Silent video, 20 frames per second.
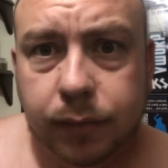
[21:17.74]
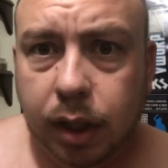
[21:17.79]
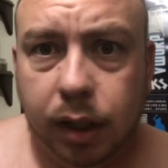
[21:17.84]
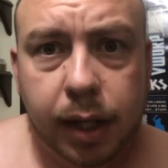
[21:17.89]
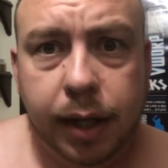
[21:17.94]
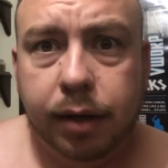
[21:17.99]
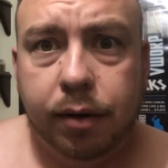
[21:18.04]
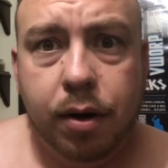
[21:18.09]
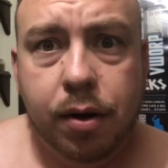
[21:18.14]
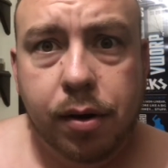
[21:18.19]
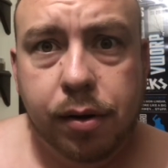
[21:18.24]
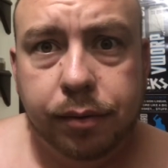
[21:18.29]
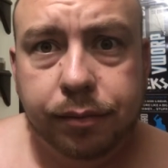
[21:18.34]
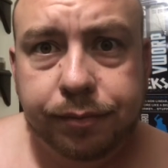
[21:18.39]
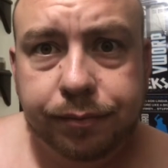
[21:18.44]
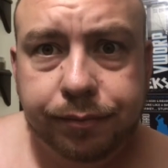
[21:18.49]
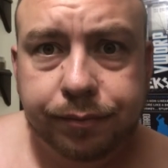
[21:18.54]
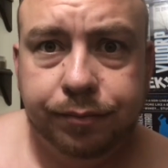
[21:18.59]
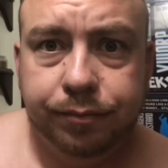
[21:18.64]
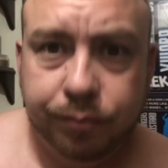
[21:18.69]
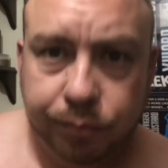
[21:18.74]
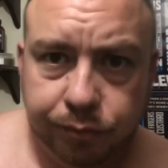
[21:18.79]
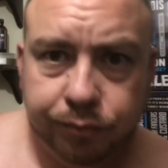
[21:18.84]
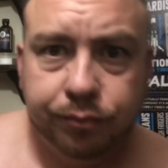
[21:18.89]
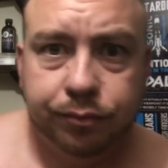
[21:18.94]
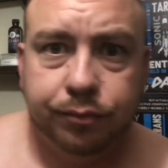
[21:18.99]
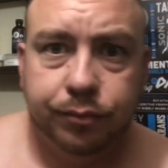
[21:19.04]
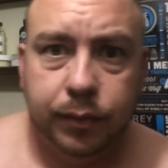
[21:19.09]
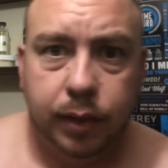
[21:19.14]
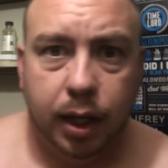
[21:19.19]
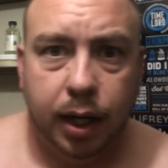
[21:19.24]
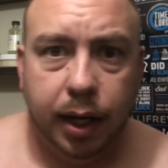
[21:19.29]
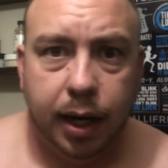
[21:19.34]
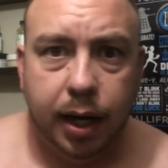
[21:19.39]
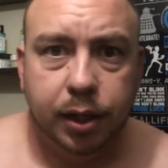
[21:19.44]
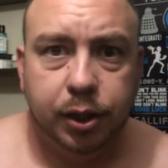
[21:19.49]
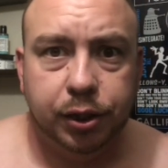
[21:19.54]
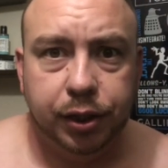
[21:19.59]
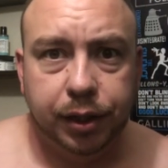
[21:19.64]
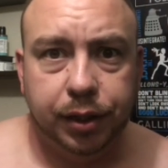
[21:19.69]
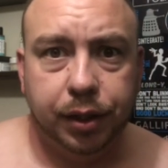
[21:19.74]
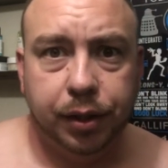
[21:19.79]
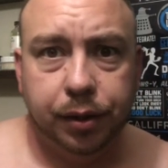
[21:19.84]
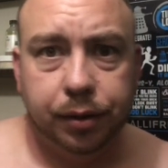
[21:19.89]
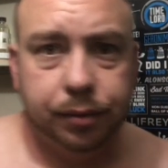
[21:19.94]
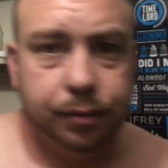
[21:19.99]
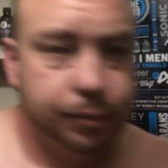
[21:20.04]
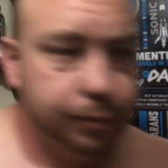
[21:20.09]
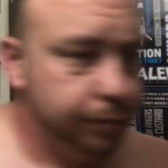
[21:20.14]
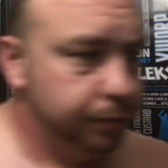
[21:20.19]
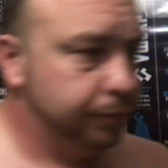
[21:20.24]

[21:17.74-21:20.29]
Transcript: Later on, I got shit to do.